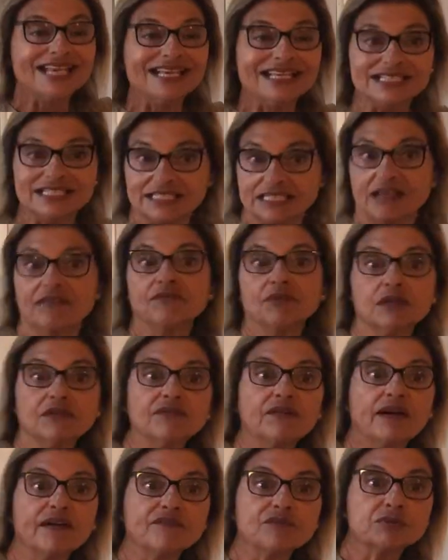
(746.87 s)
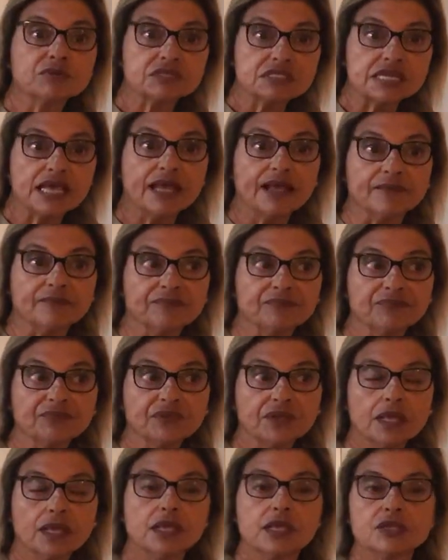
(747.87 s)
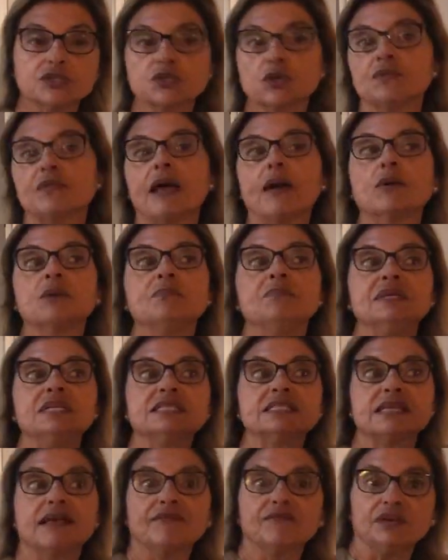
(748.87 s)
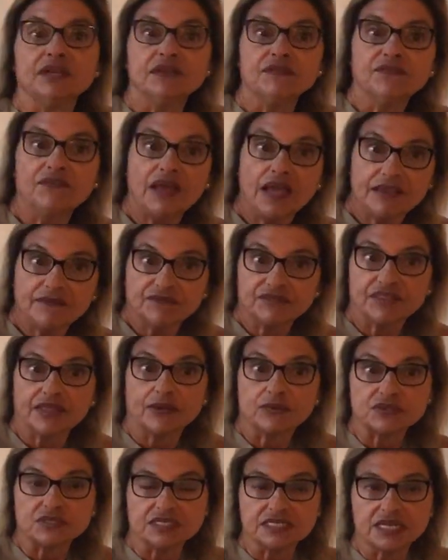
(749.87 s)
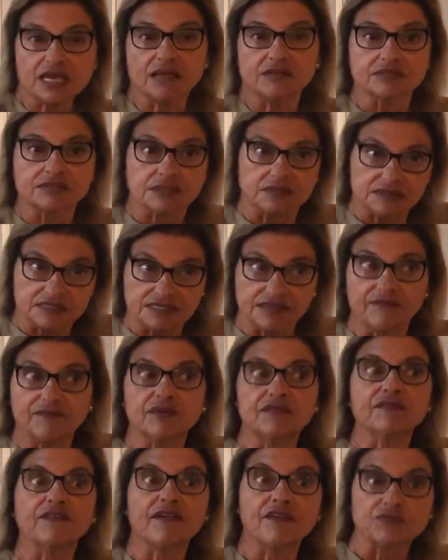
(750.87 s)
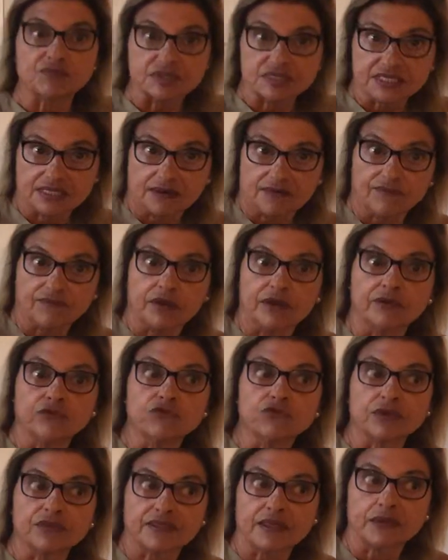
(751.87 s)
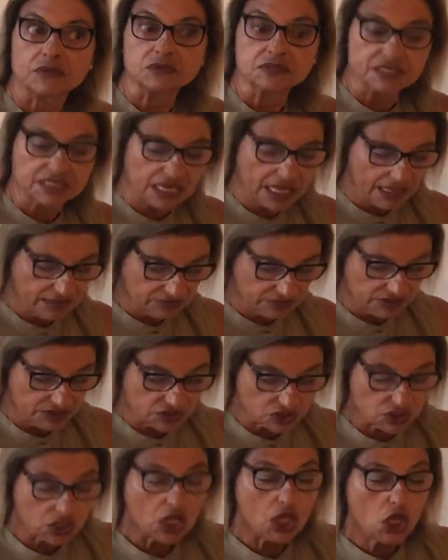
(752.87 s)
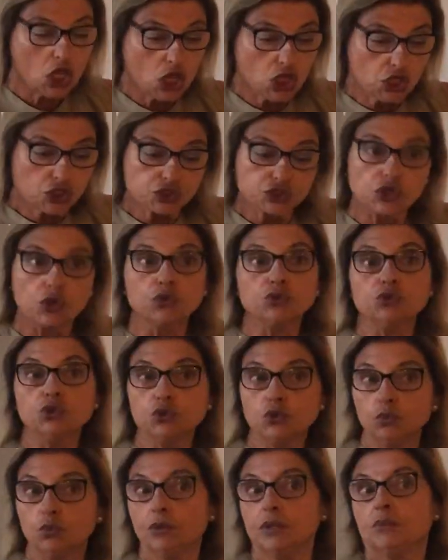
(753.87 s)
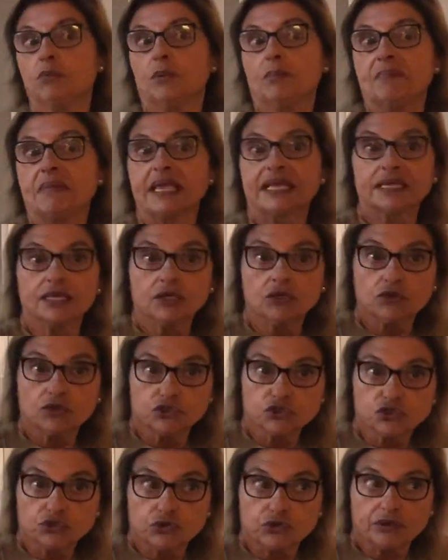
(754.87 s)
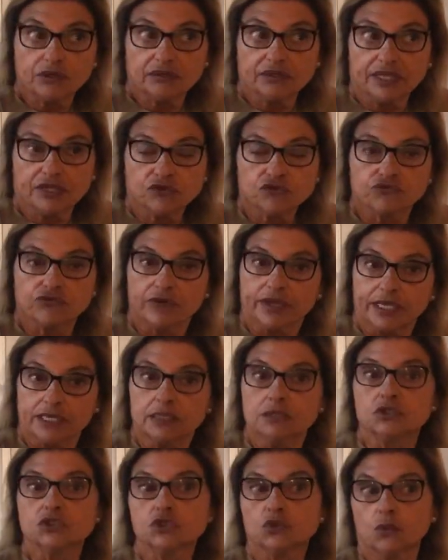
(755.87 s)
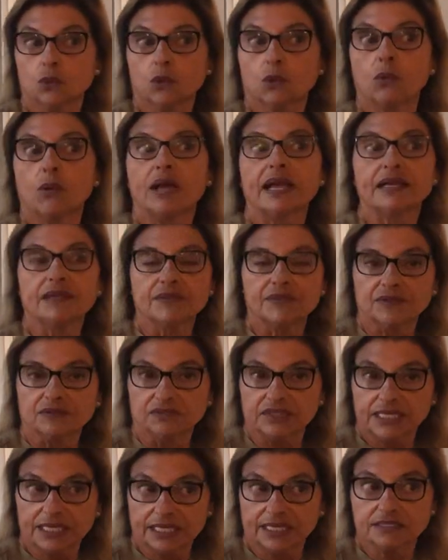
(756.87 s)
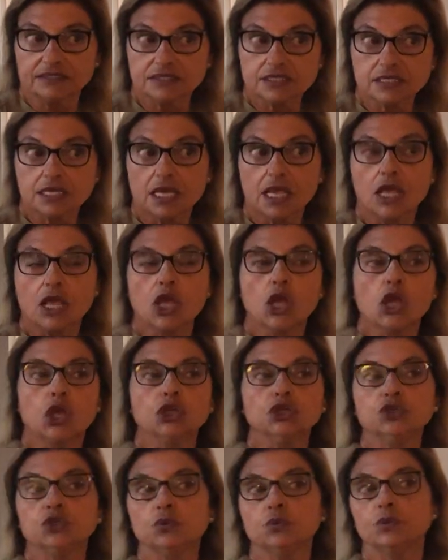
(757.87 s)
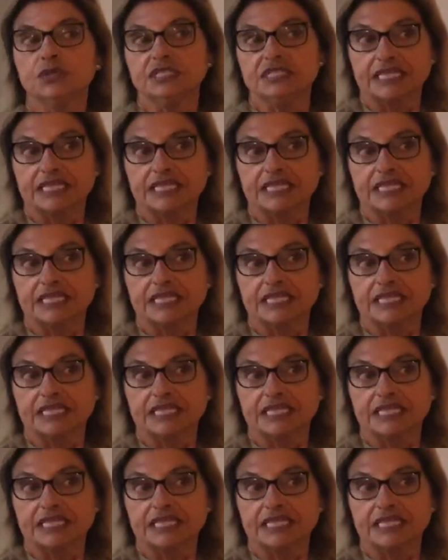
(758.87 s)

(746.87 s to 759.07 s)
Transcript: is 75%. So that would be $75,000 because 75% of $100,000. So you would, when making your journal entry to acquire the land, you would